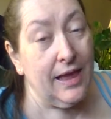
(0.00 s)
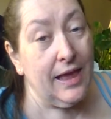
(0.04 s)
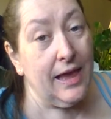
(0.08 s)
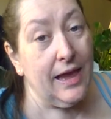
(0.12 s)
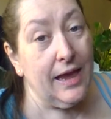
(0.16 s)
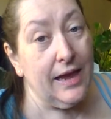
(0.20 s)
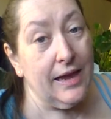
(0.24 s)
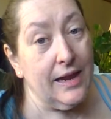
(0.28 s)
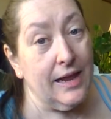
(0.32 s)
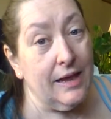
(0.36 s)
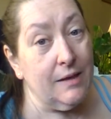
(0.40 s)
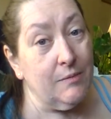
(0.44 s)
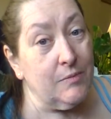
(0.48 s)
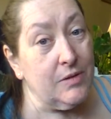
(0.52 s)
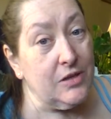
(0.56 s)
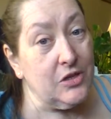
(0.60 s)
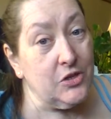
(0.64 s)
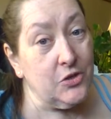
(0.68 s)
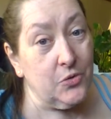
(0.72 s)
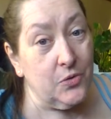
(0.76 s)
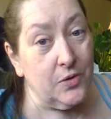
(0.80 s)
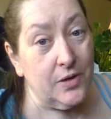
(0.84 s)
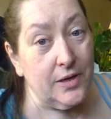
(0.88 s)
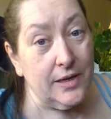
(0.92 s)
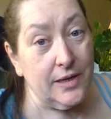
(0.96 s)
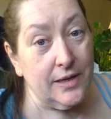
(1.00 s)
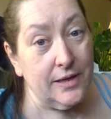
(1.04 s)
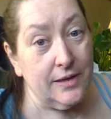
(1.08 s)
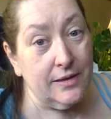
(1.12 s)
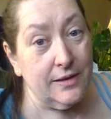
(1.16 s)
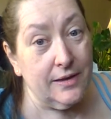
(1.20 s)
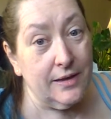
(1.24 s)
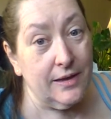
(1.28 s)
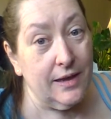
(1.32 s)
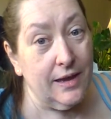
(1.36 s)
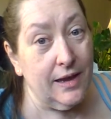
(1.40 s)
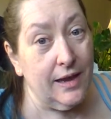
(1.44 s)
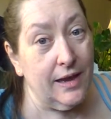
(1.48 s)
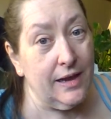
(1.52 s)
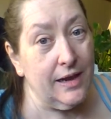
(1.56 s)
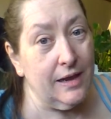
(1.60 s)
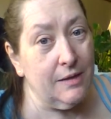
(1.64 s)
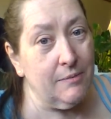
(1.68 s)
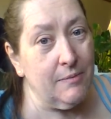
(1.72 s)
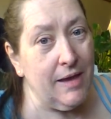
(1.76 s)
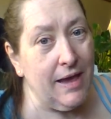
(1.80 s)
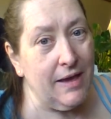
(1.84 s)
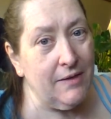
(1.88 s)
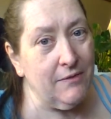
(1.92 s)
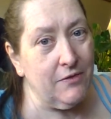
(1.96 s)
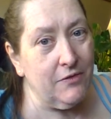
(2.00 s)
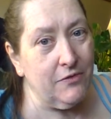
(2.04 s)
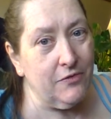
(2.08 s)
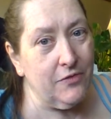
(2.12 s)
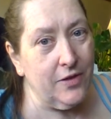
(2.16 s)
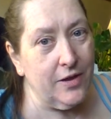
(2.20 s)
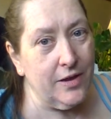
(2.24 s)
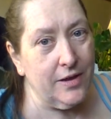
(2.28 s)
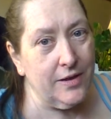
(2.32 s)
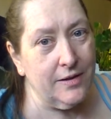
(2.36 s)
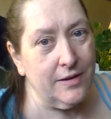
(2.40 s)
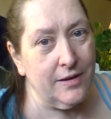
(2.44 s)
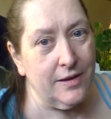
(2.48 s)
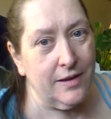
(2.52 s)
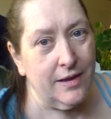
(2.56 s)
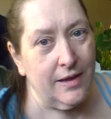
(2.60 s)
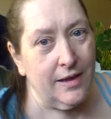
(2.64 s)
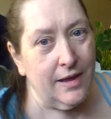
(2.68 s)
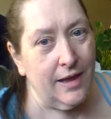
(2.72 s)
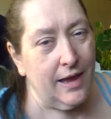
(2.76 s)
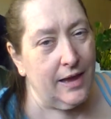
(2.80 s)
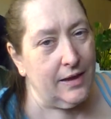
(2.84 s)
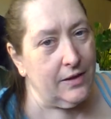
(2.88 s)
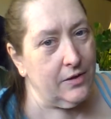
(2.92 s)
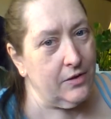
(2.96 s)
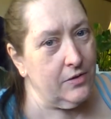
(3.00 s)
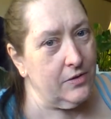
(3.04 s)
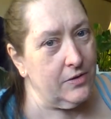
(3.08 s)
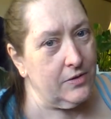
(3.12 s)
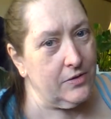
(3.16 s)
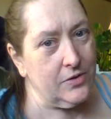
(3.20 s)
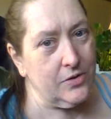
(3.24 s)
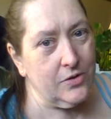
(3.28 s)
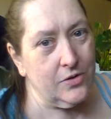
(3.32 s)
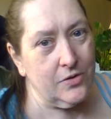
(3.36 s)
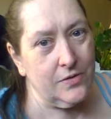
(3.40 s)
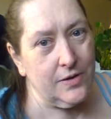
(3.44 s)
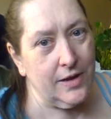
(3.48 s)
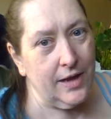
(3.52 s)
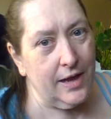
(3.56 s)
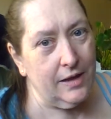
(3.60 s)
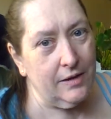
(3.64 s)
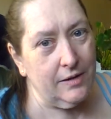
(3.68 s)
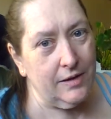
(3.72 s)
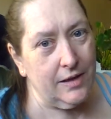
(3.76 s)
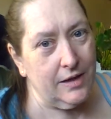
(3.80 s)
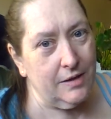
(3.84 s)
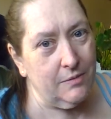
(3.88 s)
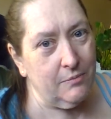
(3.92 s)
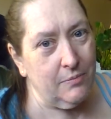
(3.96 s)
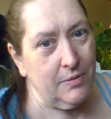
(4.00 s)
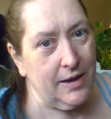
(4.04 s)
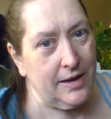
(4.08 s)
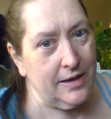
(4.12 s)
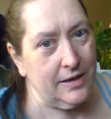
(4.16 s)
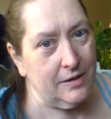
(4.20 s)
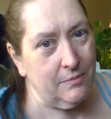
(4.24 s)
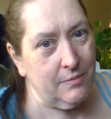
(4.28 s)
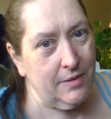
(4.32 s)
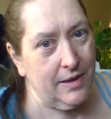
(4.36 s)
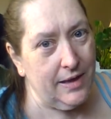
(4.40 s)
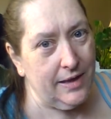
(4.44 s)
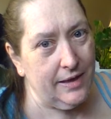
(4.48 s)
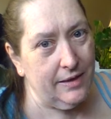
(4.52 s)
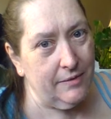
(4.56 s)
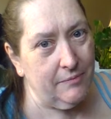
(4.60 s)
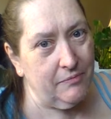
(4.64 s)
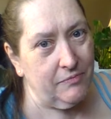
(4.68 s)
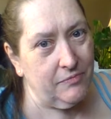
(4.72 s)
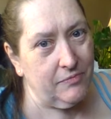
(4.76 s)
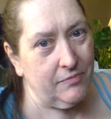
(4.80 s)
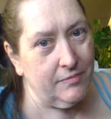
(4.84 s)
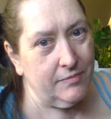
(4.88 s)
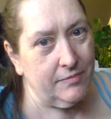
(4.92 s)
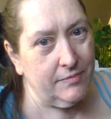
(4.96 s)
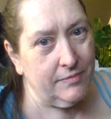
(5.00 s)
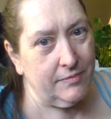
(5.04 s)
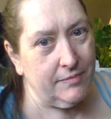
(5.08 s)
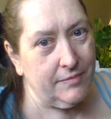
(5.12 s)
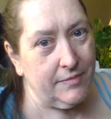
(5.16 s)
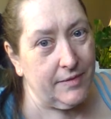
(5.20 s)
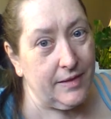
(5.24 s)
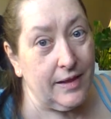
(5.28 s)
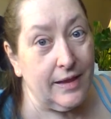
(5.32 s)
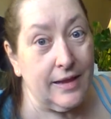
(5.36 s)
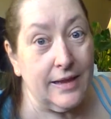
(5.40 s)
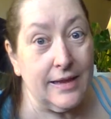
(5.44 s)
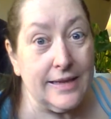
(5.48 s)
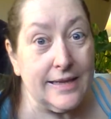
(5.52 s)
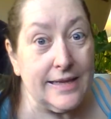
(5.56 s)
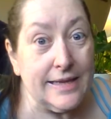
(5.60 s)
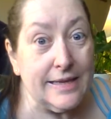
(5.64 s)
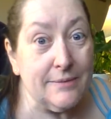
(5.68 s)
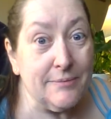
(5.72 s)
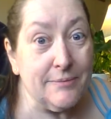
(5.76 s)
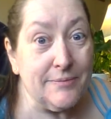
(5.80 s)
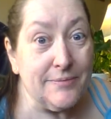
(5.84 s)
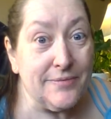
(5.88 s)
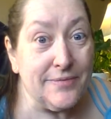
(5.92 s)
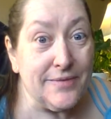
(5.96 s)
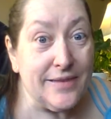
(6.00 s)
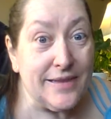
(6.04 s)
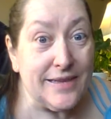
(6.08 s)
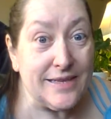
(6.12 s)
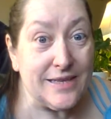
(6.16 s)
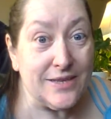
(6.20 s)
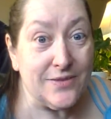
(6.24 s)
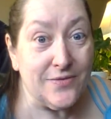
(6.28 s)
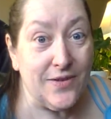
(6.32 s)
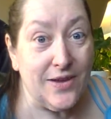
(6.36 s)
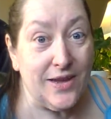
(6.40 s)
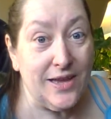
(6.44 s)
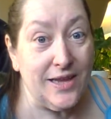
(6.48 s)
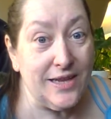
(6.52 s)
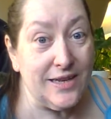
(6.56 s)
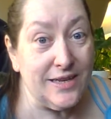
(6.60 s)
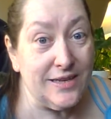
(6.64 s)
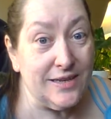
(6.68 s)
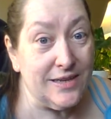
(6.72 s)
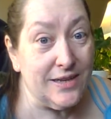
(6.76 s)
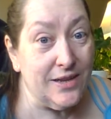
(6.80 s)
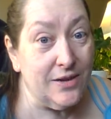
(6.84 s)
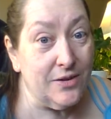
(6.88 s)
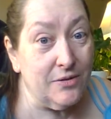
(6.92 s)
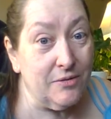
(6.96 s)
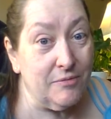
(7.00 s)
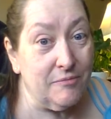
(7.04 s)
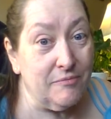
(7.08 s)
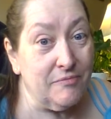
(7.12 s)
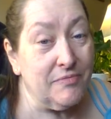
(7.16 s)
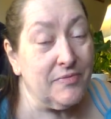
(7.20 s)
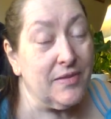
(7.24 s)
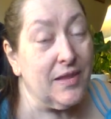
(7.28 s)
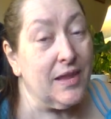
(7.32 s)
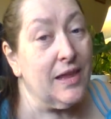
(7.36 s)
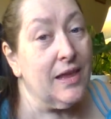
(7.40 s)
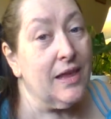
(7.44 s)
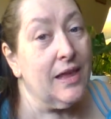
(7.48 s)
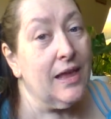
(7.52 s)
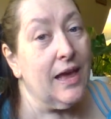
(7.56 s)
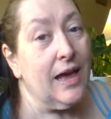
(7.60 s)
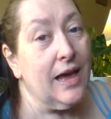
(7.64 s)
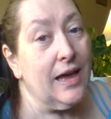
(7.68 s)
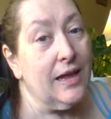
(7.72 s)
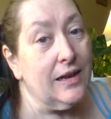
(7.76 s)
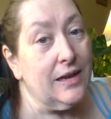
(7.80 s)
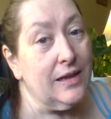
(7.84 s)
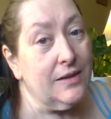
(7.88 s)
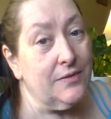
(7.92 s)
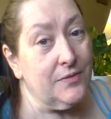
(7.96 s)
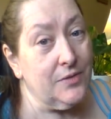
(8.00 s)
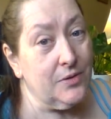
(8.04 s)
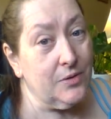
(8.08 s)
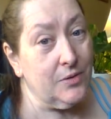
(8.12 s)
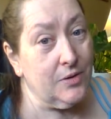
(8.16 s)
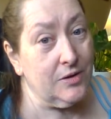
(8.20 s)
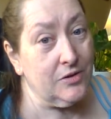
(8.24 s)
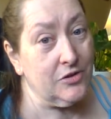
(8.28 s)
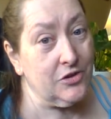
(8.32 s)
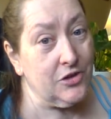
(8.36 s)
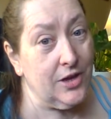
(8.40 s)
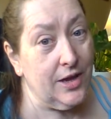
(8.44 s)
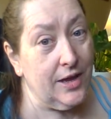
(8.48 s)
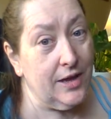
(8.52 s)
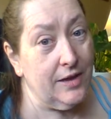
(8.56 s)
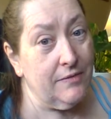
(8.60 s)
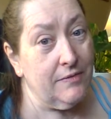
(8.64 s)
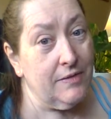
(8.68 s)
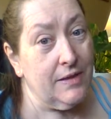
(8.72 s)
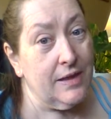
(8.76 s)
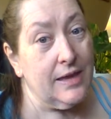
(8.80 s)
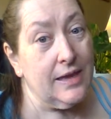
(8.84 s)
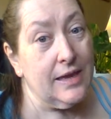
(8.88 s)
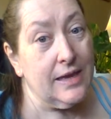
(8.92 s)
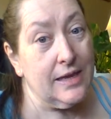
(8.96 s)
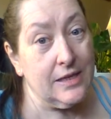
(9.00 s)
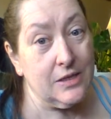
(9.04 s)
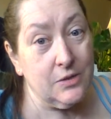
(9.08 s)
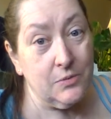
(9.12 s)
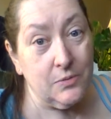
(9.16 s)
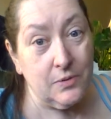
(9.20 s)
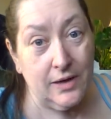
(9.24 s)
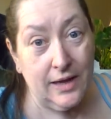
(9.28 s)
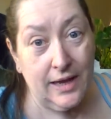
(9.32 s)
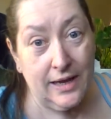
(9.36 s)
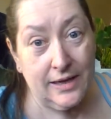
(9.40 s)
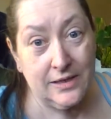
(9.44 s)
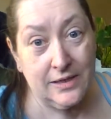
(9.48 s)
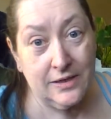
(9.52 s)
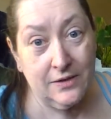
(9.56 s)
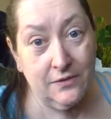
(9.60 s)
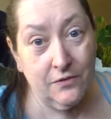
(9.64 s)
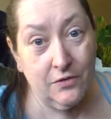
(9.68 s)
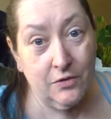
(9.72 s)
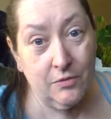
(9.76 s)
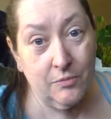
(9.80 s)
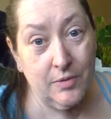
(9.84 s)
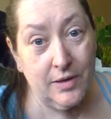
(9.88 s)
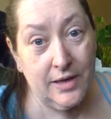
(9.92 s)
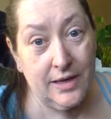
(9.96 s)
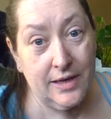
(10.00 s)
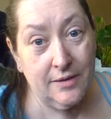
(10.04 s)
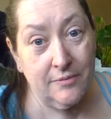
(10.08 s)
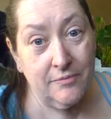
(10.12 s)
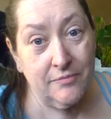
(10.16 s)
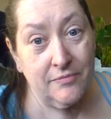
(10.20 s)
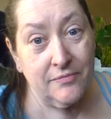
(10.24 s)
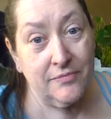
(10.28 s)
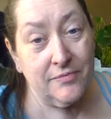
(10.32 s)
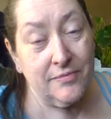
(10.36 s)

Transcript: And I'm enjoying it, and I'm having fun. Couldn't turn down getting paid to make it. It's fun, though. I love the crochet. It's relaxing for me.